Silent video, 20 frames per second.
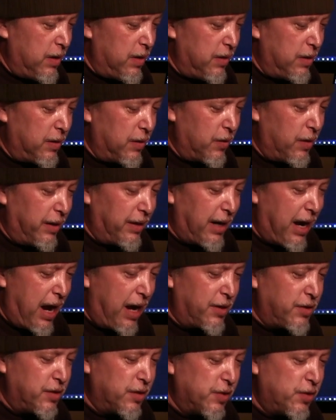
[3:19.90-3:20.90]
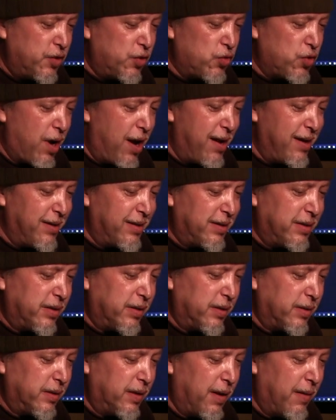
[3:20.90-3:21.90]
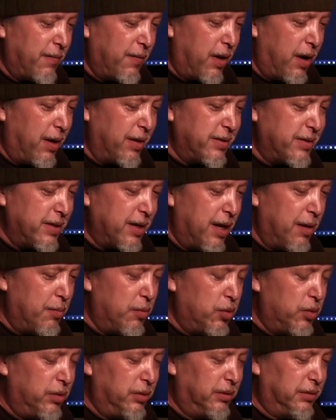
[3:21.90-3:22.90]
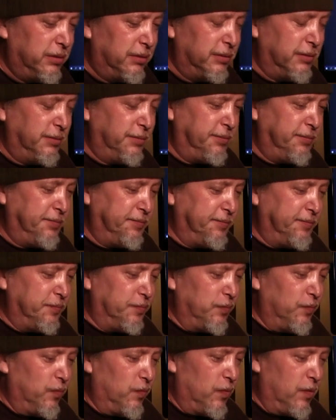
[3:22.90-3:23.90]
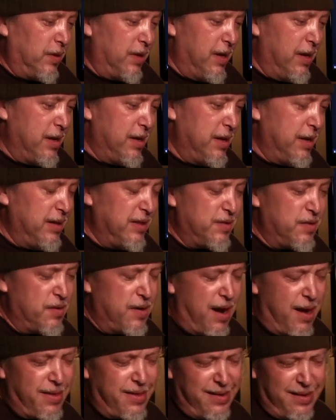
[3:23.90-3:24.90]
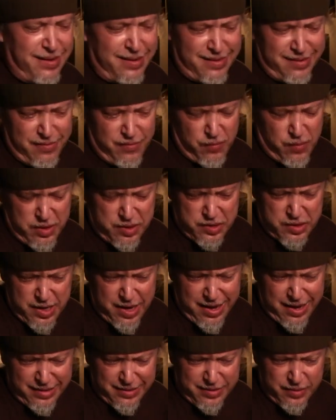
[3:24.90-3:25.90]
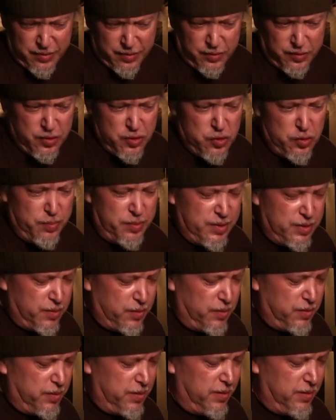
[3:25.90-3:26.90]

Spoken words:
like Action Strikes. You have Ensemble. And these are, I think, one-shots or loops, or,